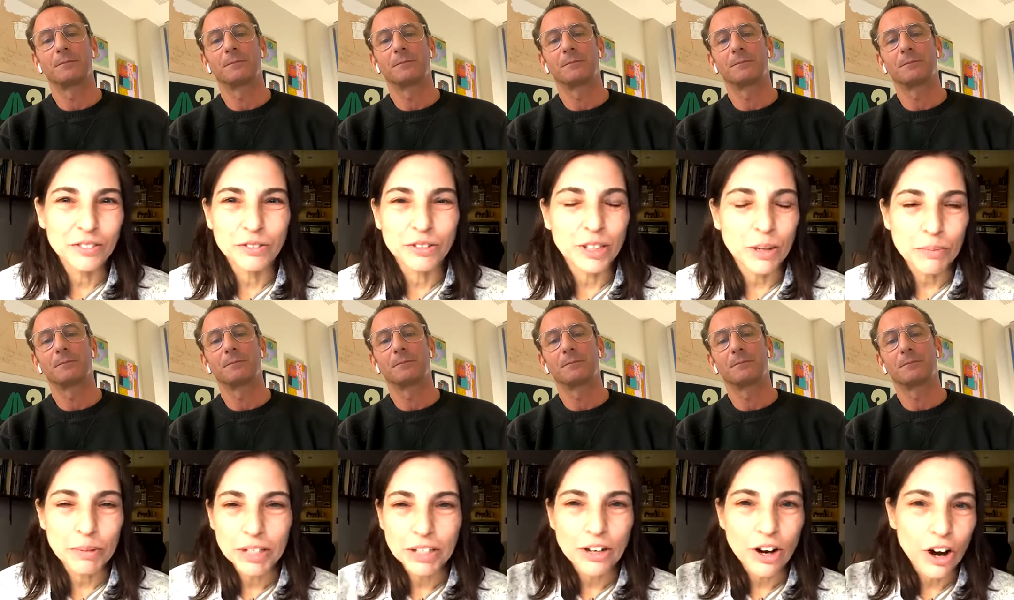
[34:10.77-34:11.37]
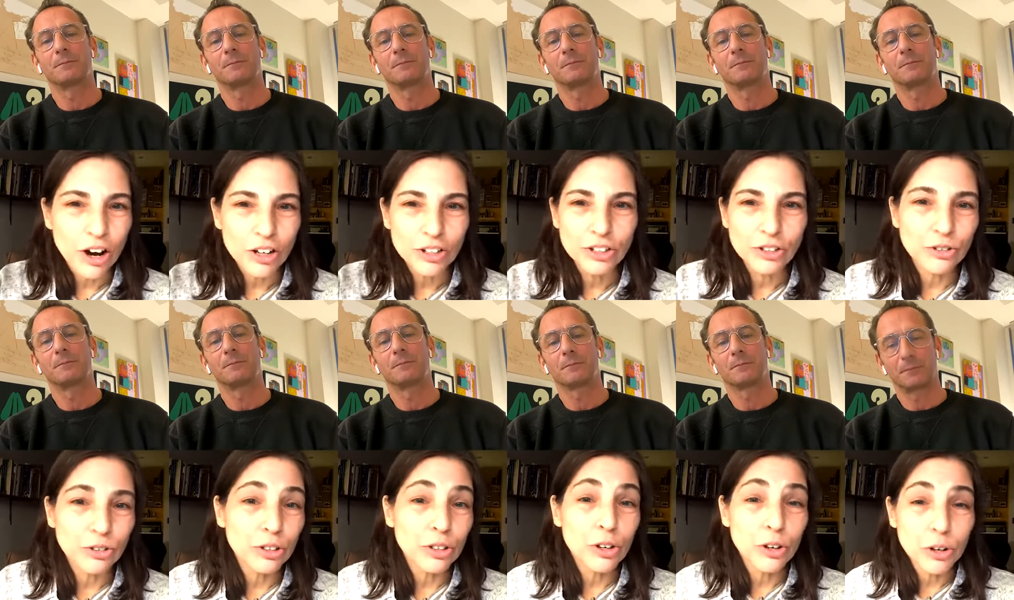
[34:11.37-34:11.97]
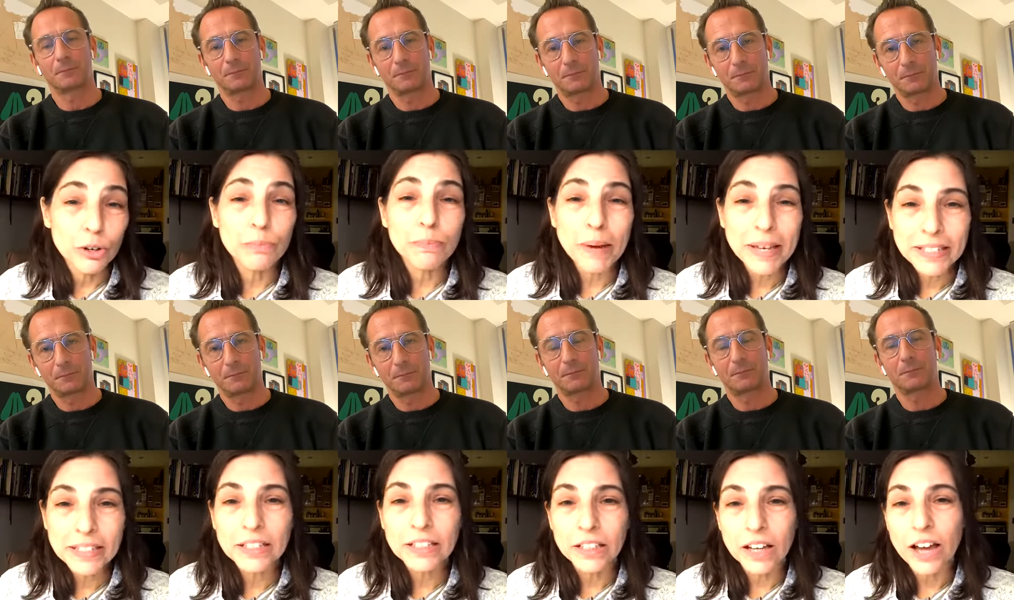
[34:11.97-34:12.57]
Speaker 1: somebody called you, or, or
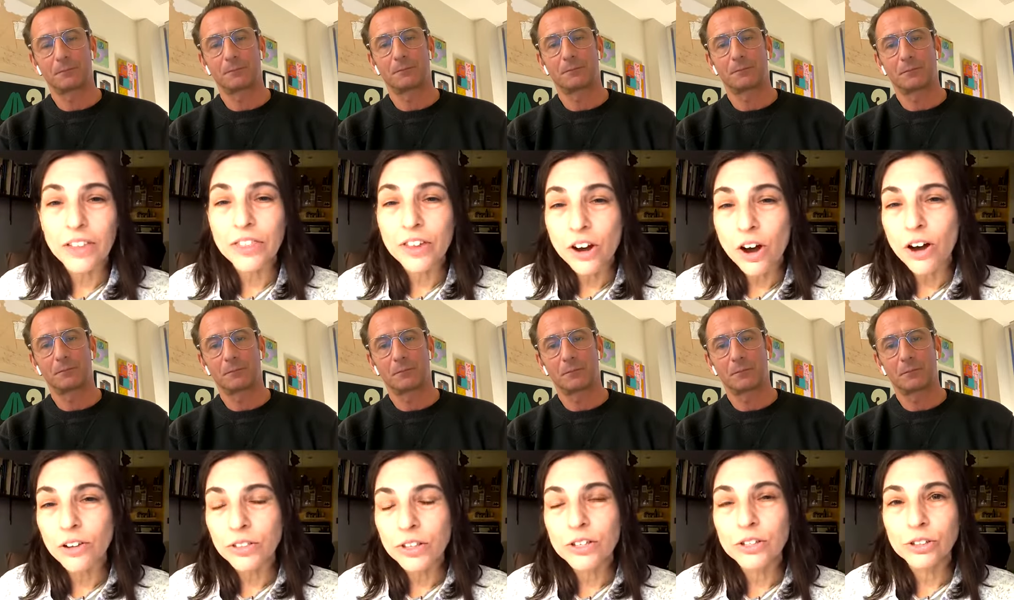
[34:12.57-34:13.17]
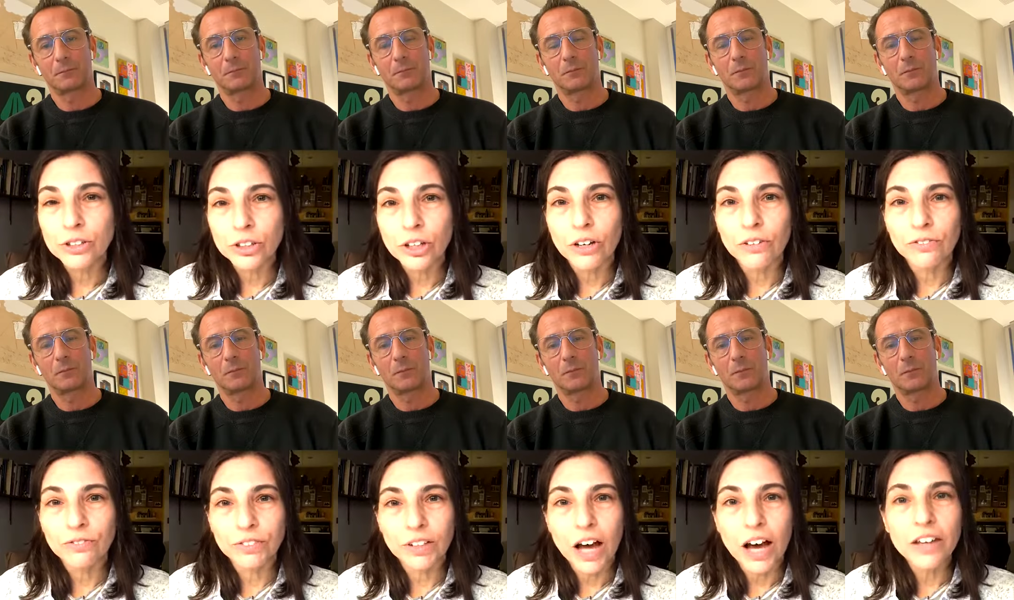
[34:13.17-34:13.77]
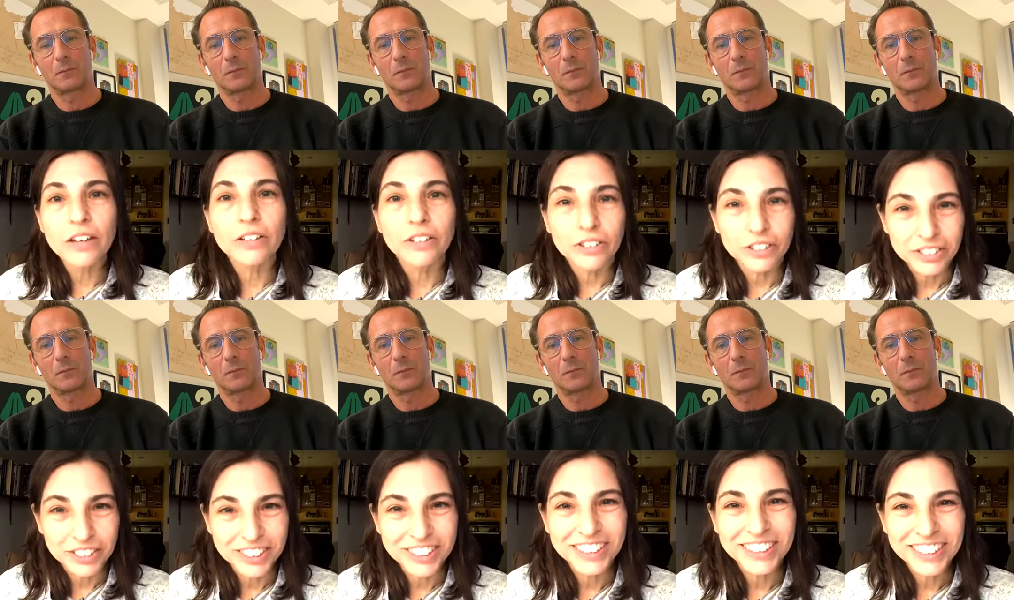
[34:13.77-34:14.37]
basically, I think often you saw
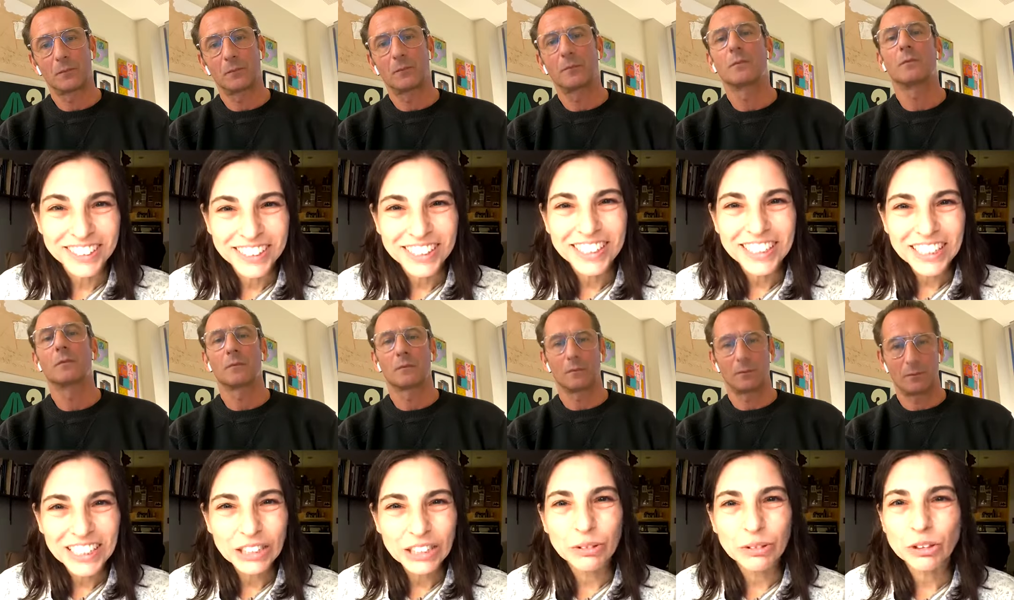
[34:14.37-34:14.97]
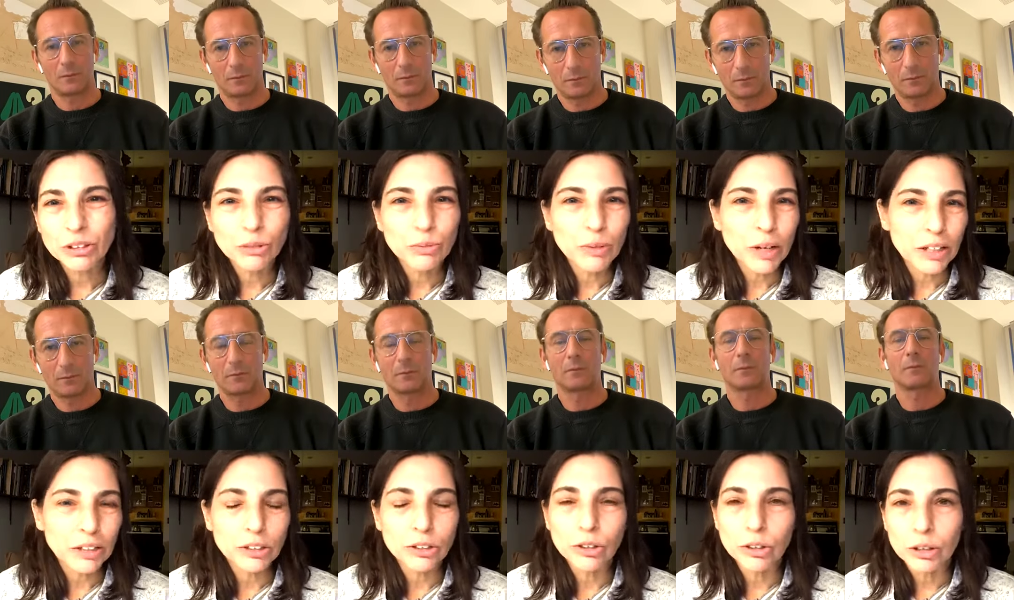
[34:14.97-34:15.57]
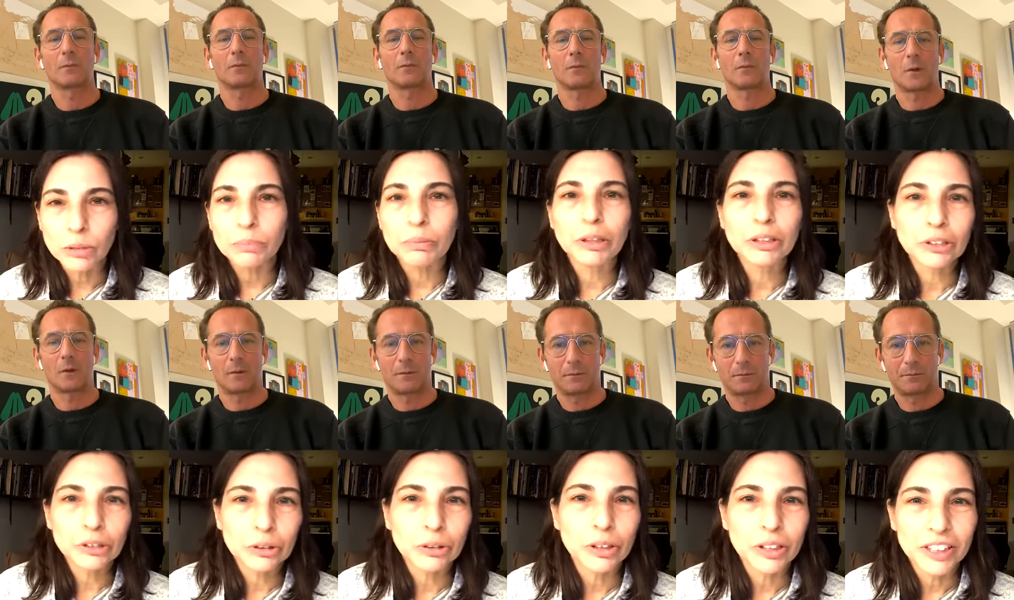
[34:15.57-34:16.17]
flyers. You went to a record store or a
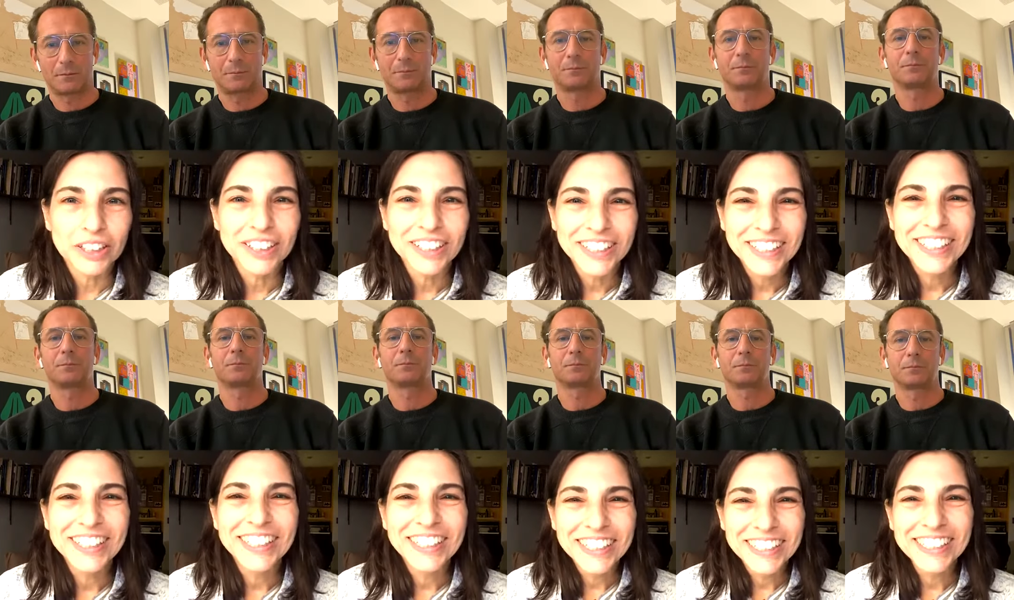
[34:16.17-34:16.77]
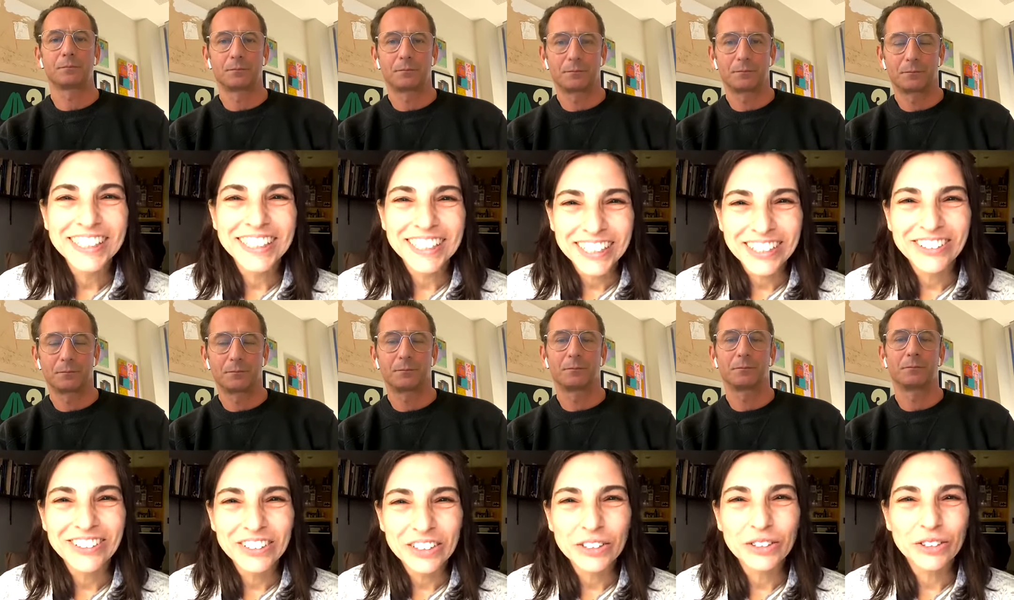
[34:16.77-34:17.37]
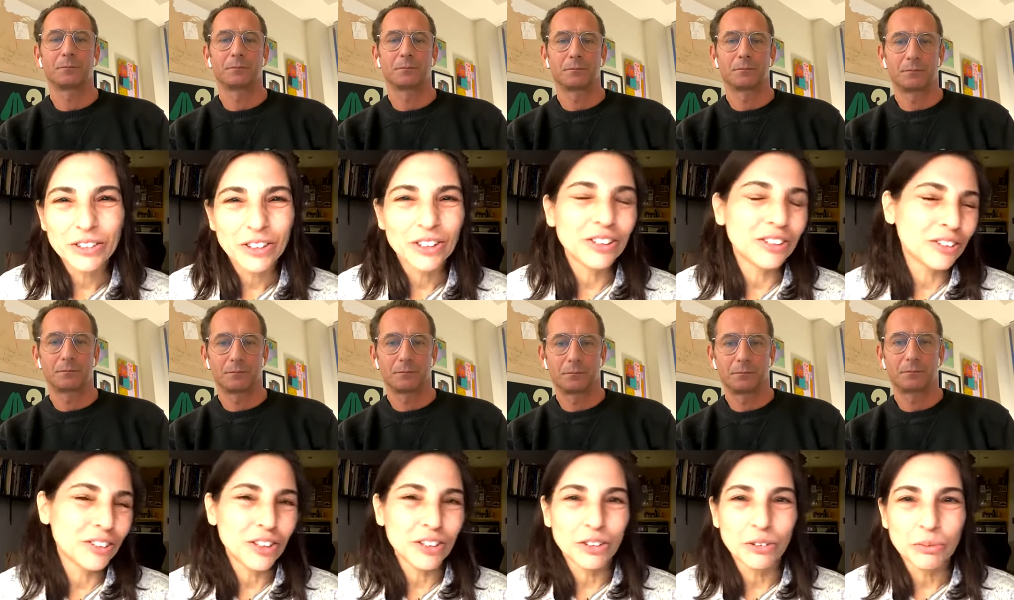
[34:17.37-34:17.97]
bookstore, you know, you on, on the